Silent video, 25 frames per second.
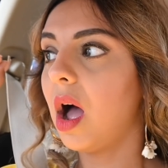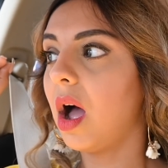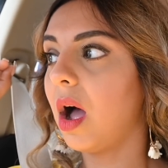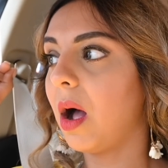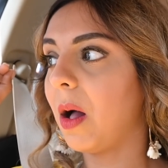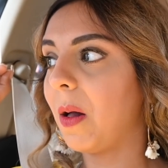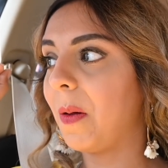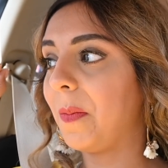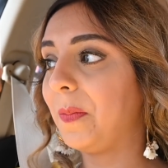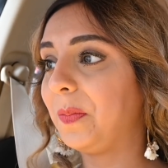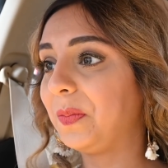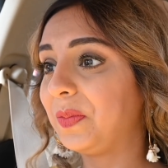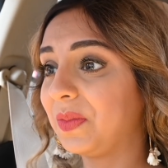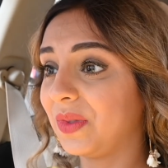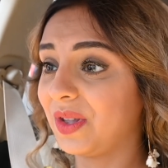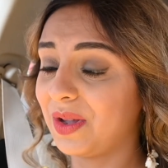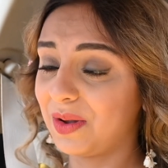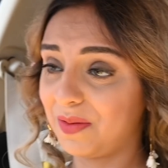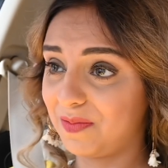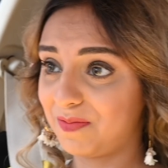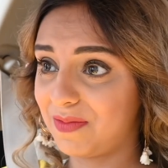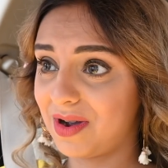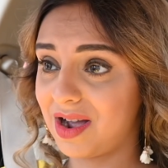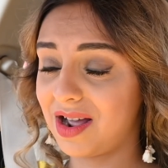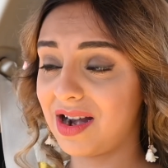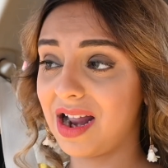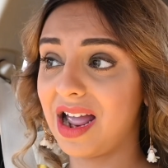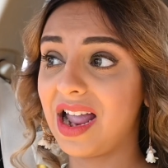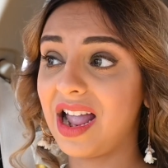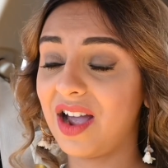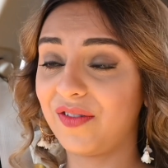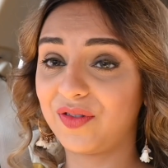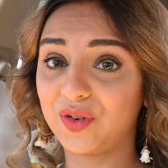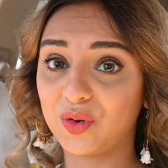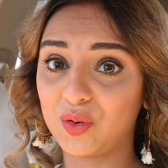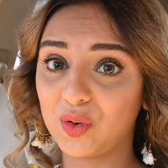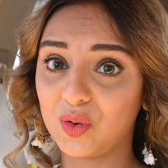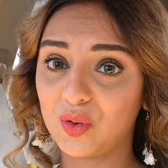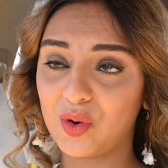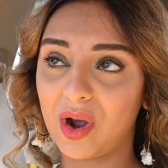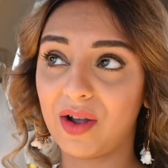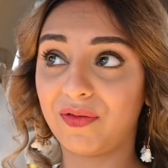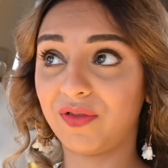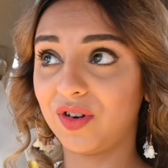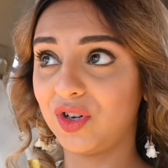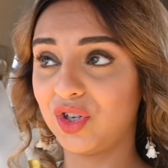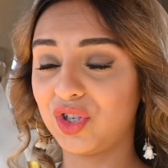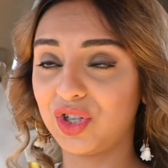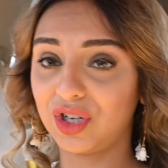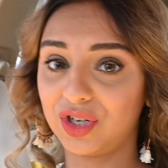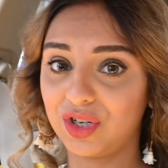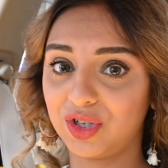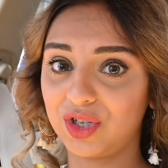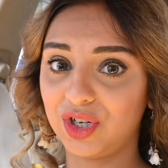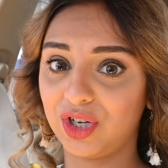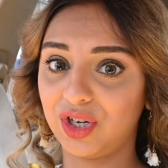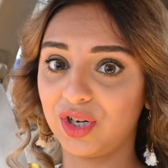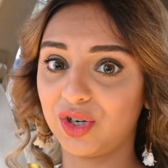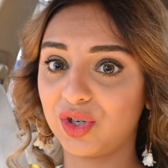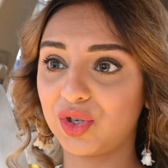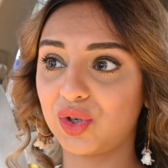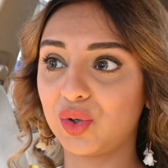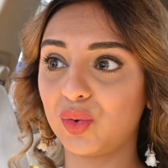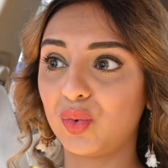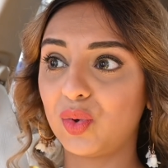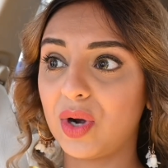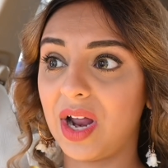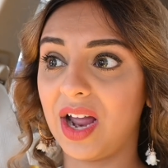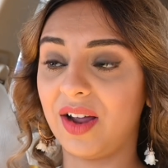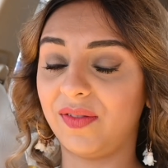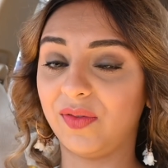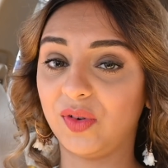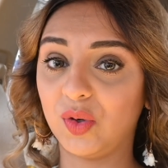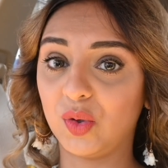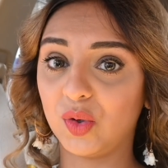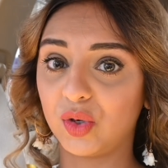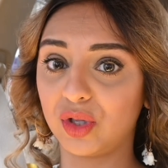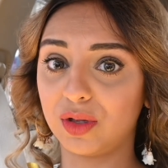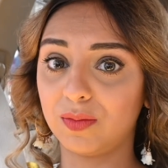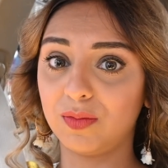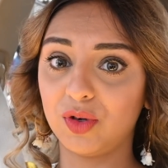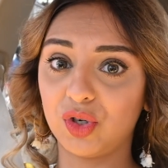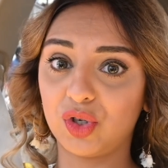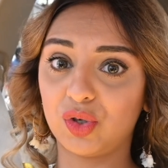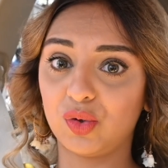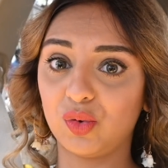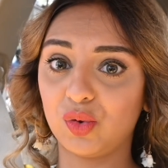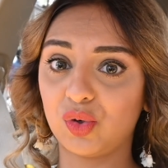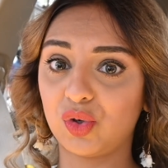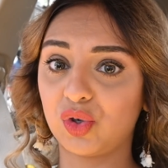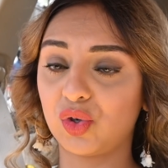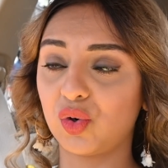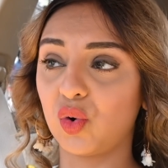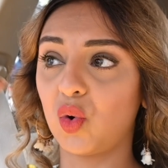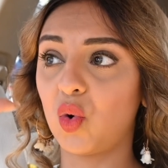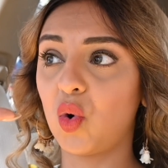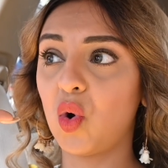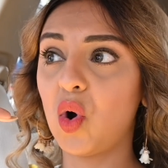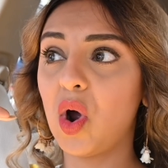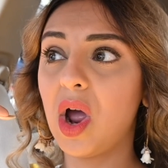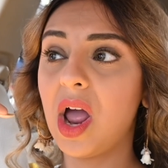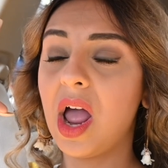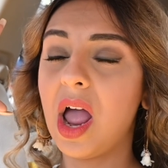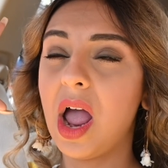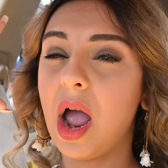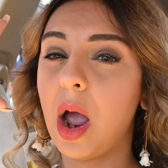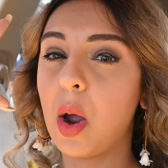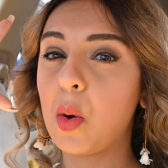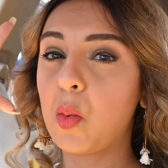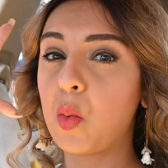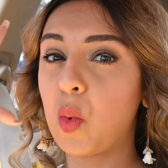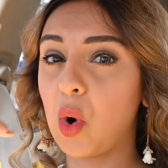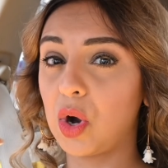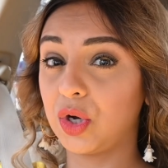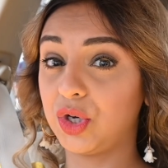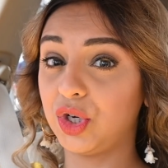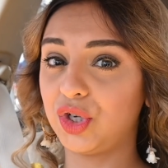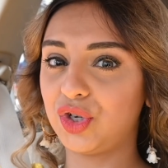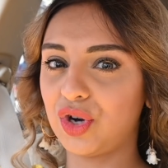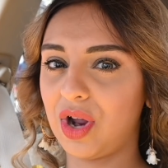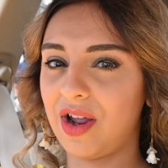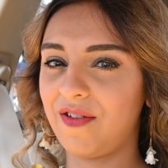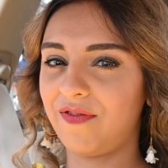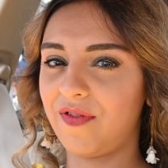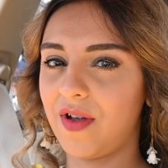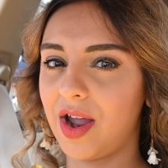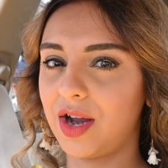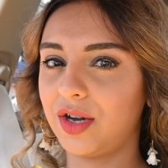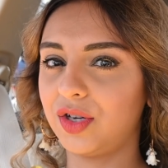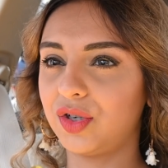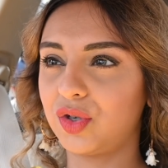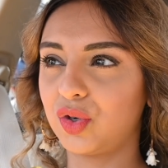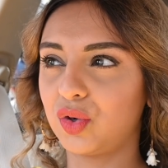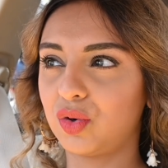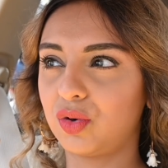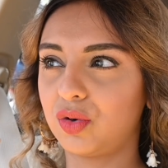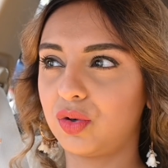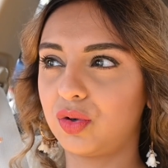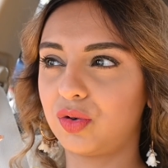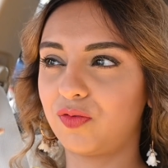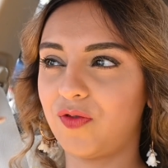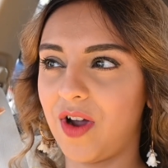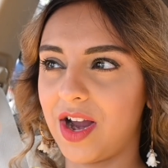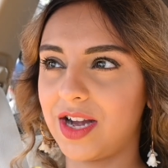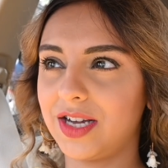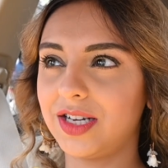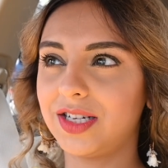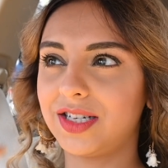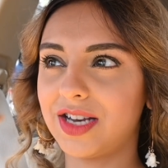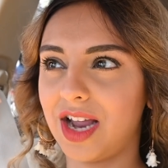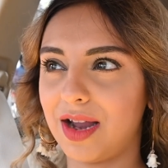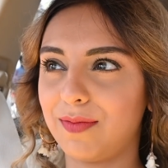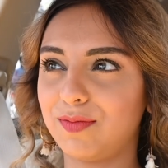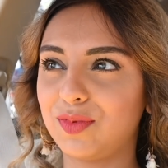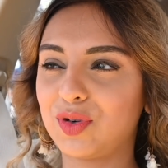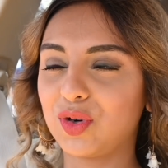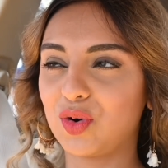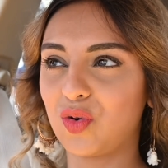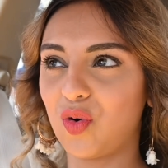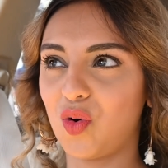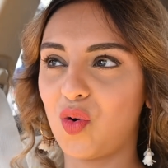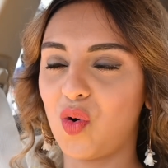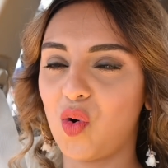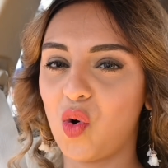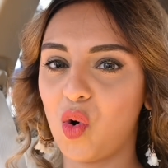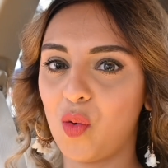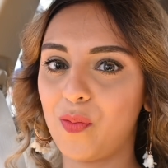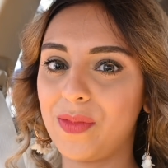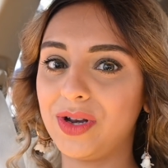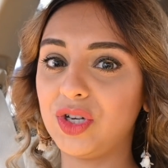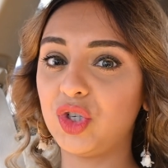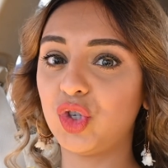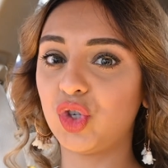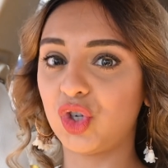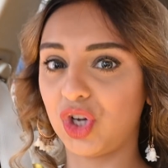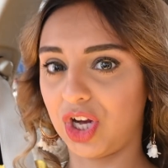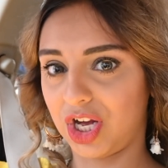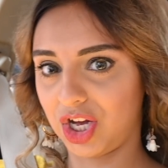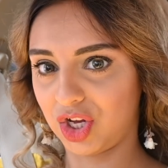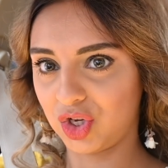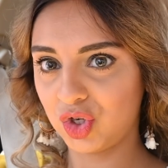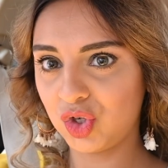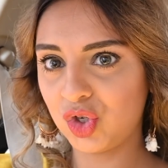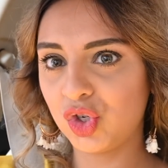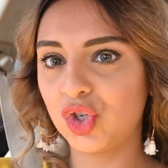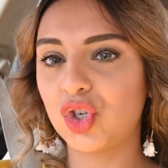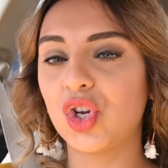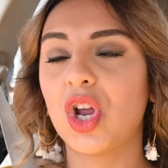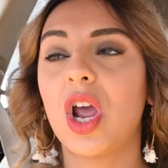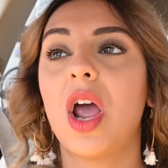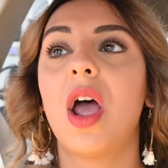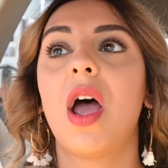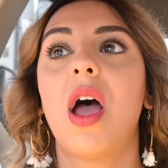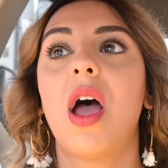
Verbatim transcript: Um, but I have to go. I finished the Katrina shoot. I have to go to the Mishru show. I want to try find to find time to go home and change.